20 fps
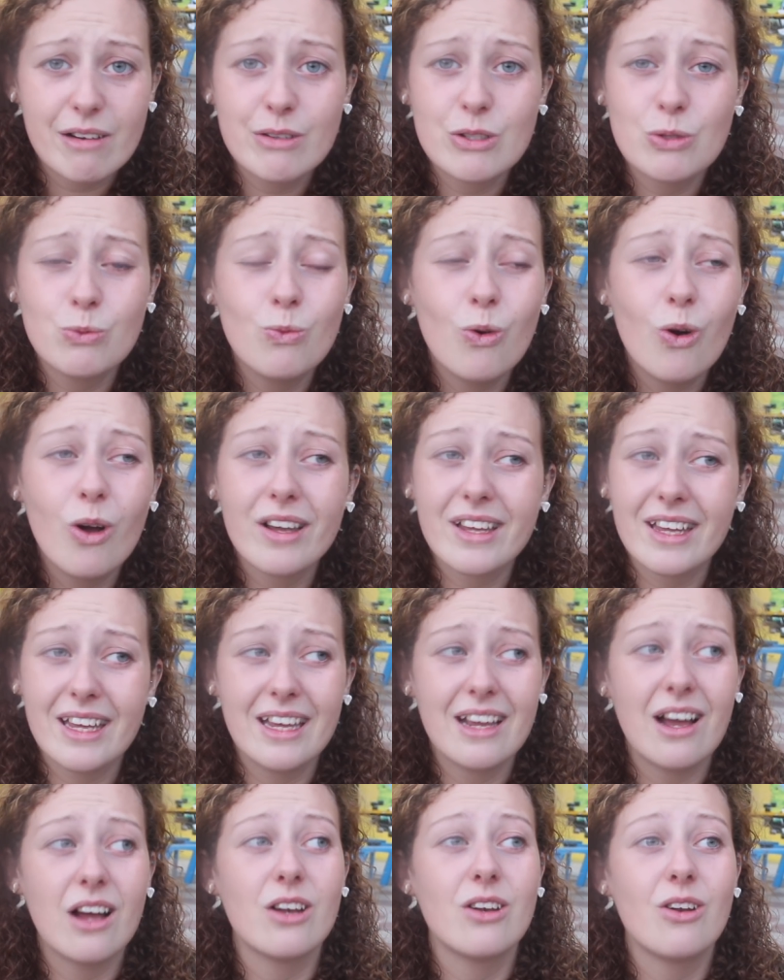I was
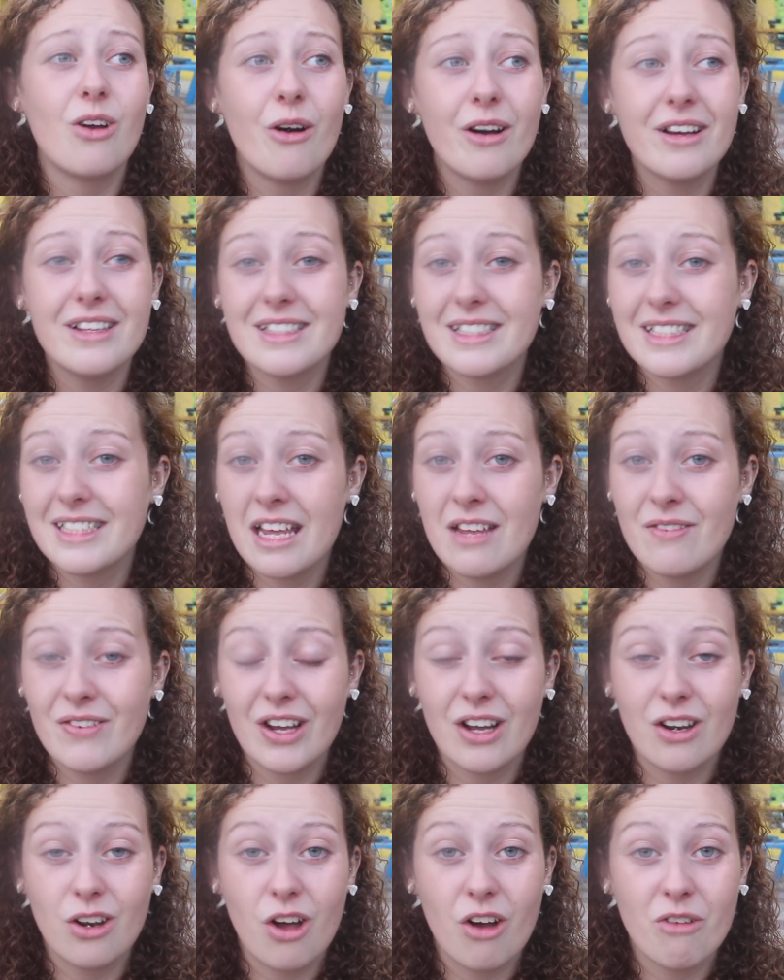working a lot and
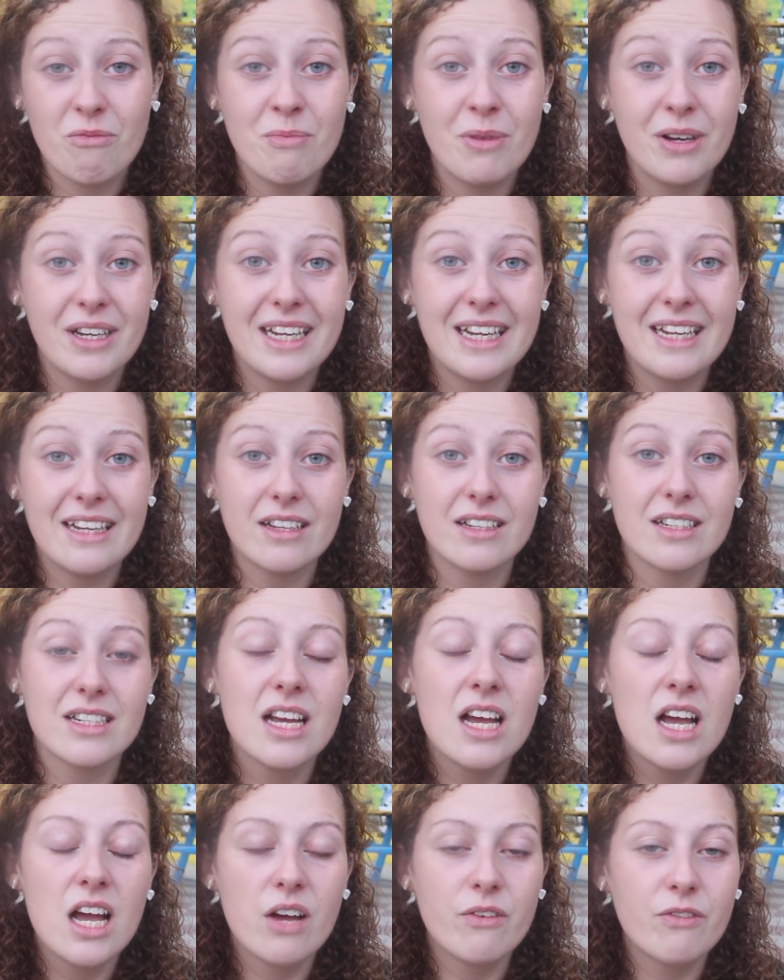saving a lot of money and
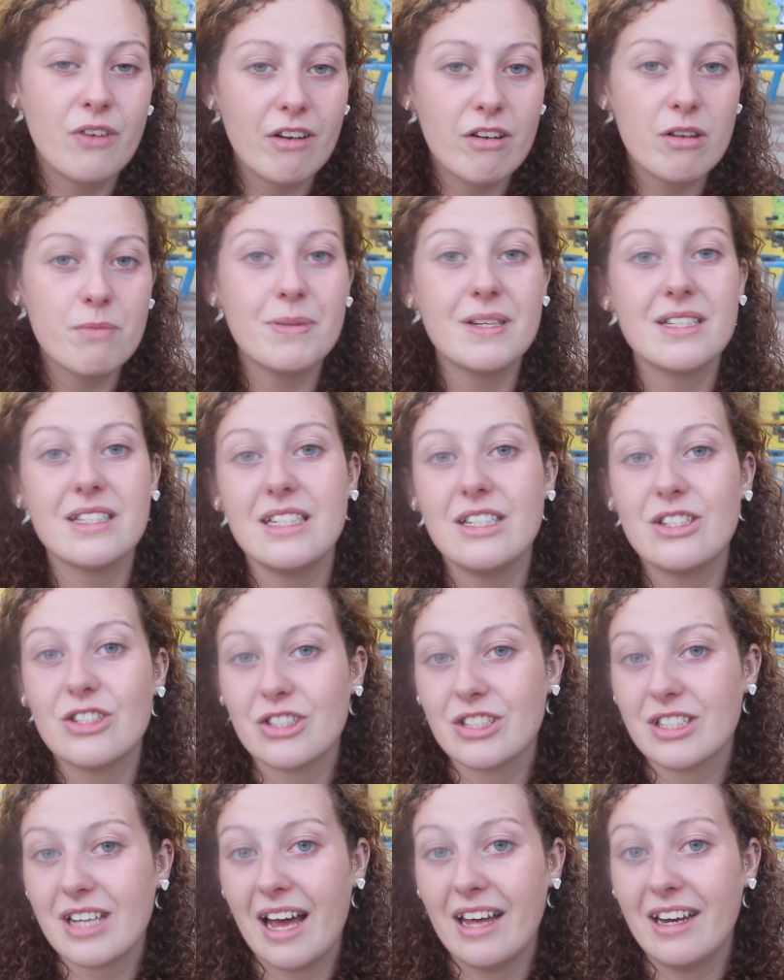very busy
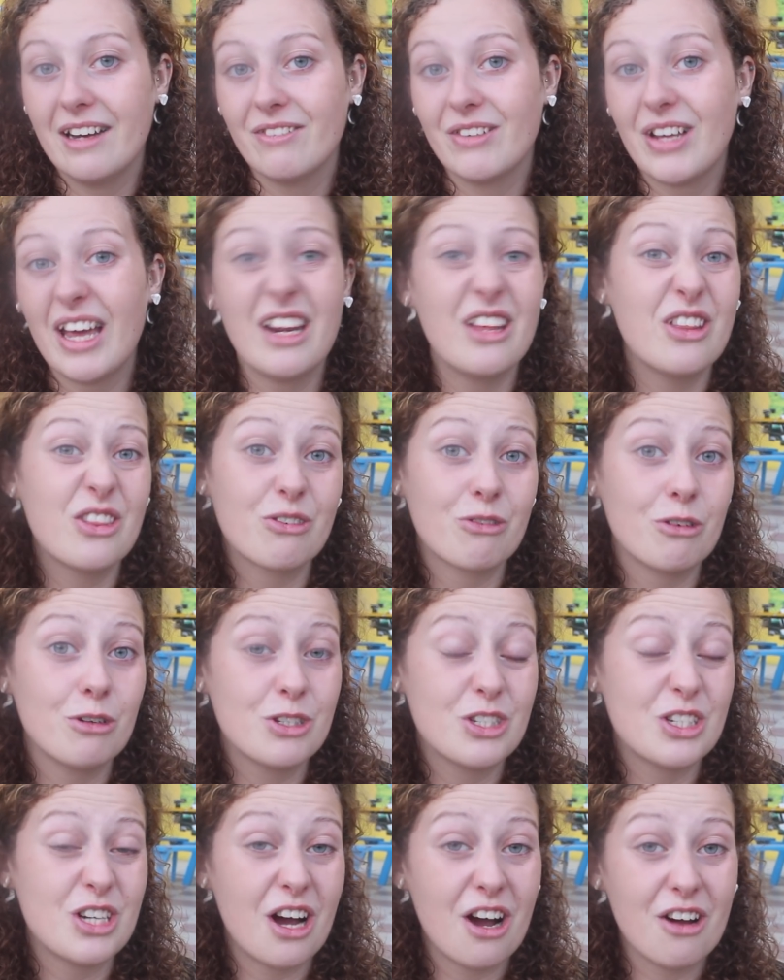just kind of getting through
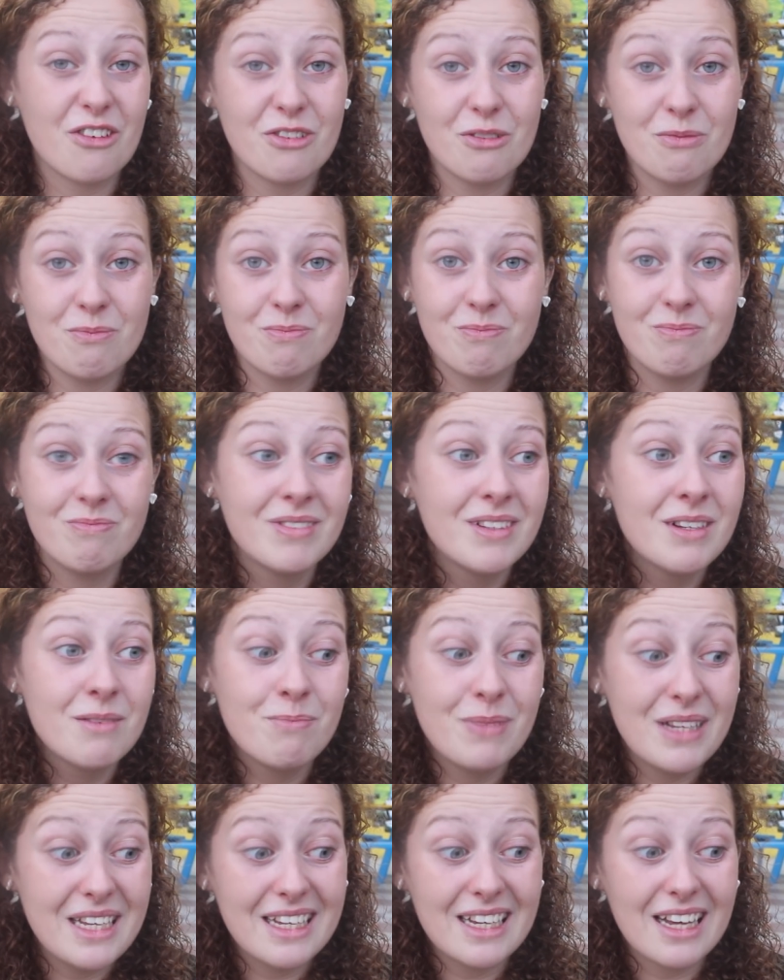stuff
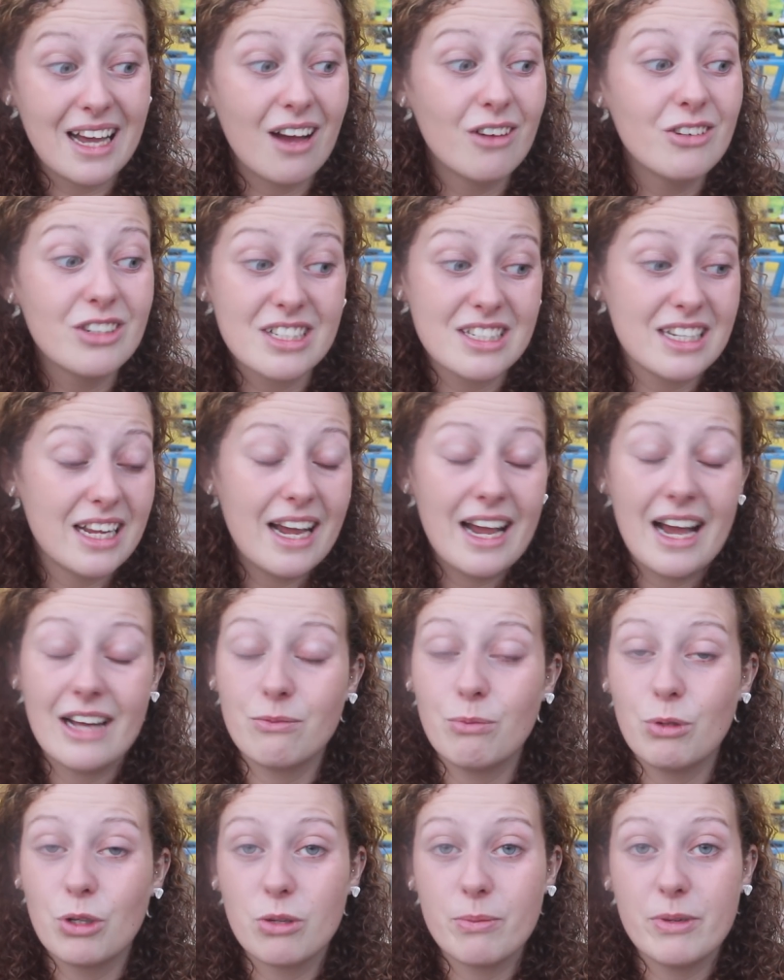and being, honestly, I
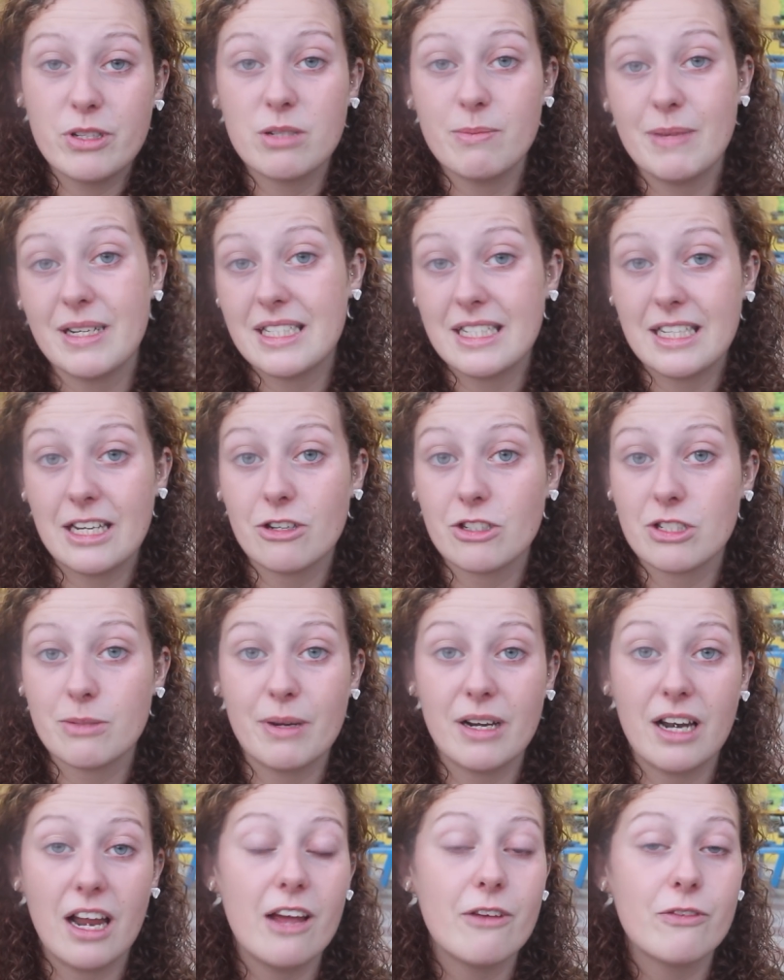had one of the most amazing years
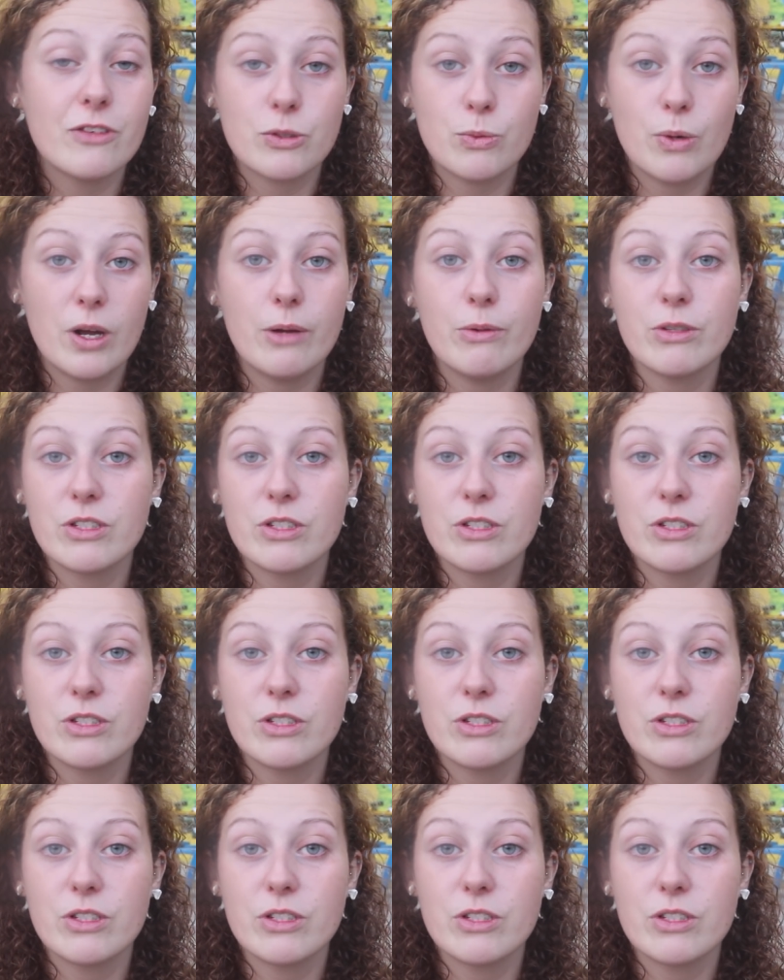of my life as well.